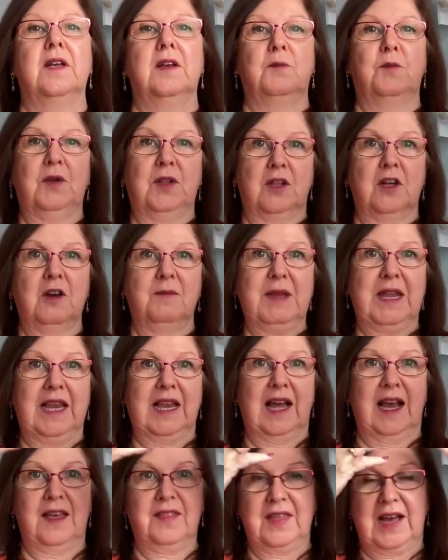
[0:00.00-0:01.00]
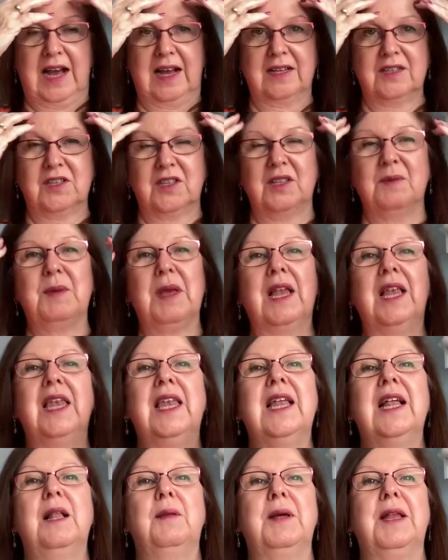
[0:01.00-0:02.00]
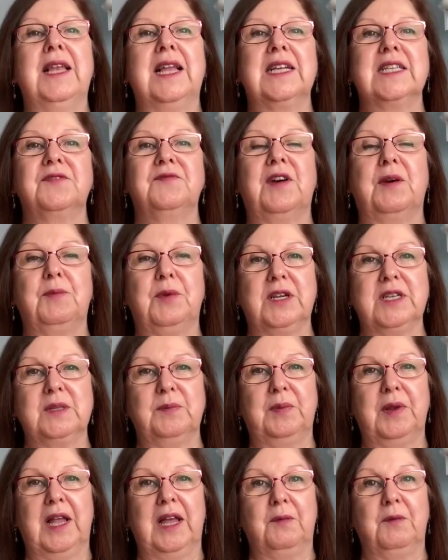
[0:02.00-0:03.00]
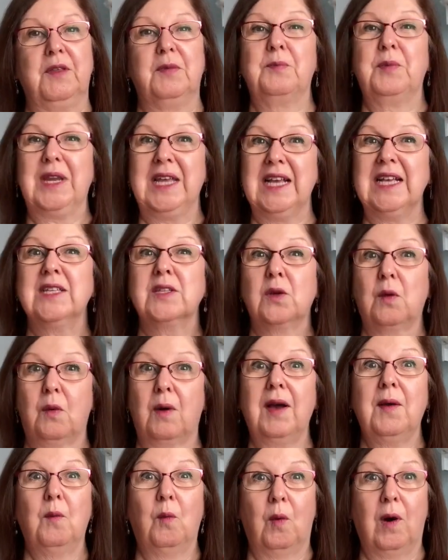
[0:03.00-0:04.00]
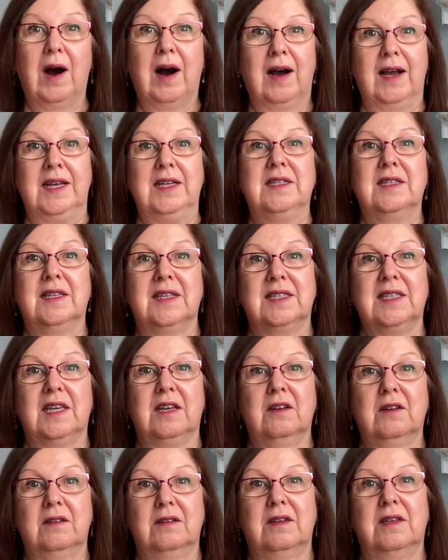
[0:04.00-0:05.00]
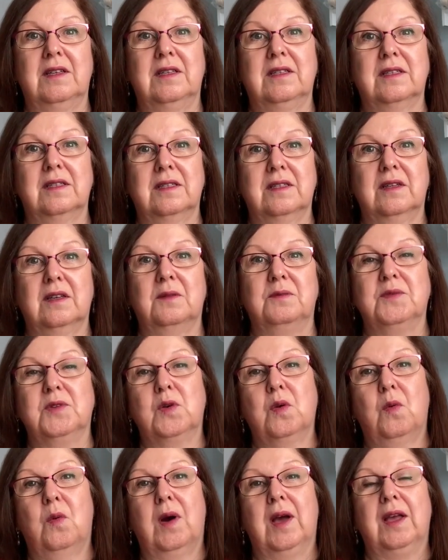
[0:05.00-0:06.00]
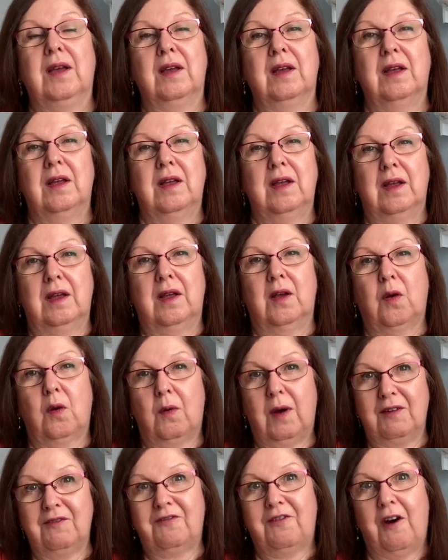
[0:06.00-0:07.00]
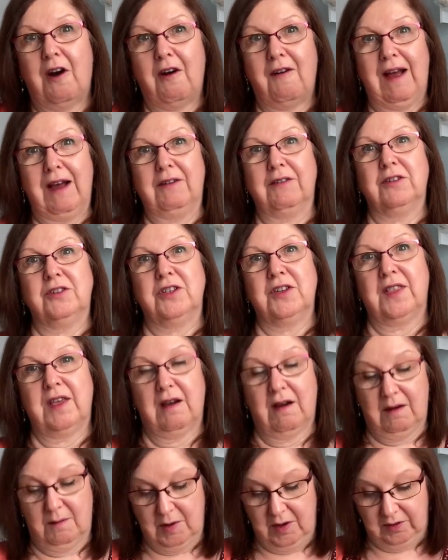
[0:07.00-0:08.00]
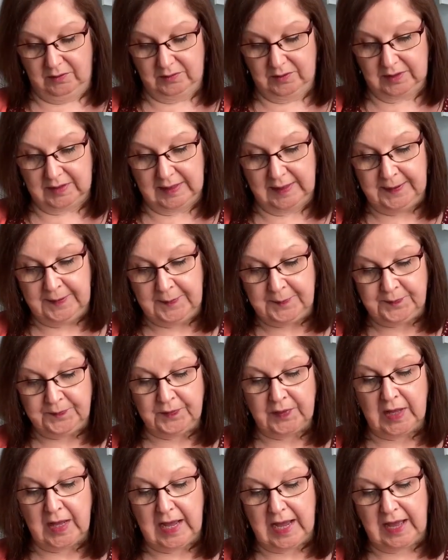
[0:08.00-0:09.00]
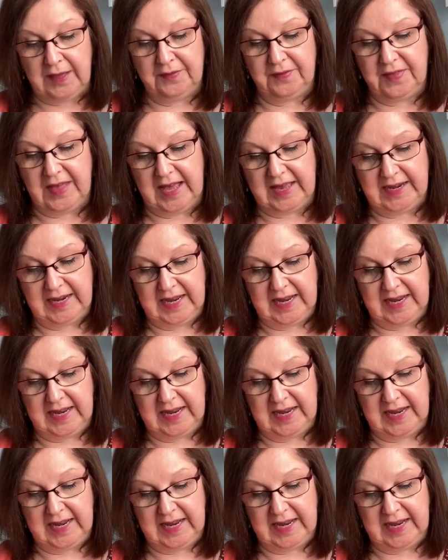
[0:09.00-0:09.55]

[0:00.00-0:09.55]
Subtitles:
will come in like that, so there'll be a little bit less fabric to play with, but it is quite wide because it comes quite far out under the armholes. And then